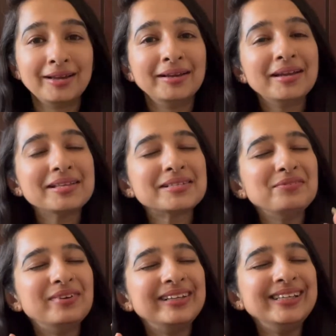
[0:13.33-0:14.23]
It's a
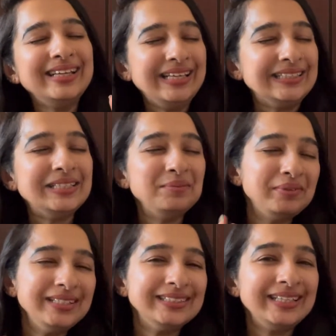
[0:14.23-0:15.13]
very easy
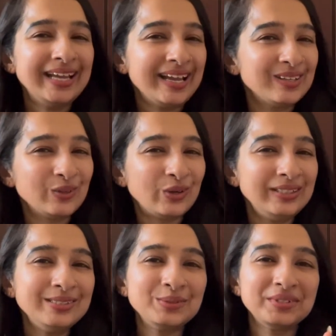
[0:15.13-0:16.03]
breezy hair
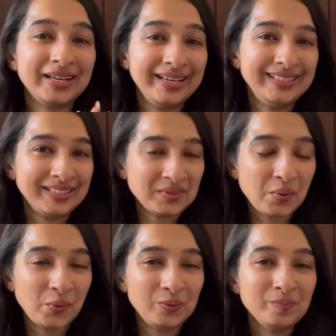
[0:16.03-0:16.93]
oil to try it at
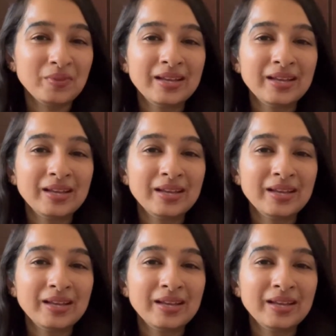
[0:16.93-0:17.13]
home.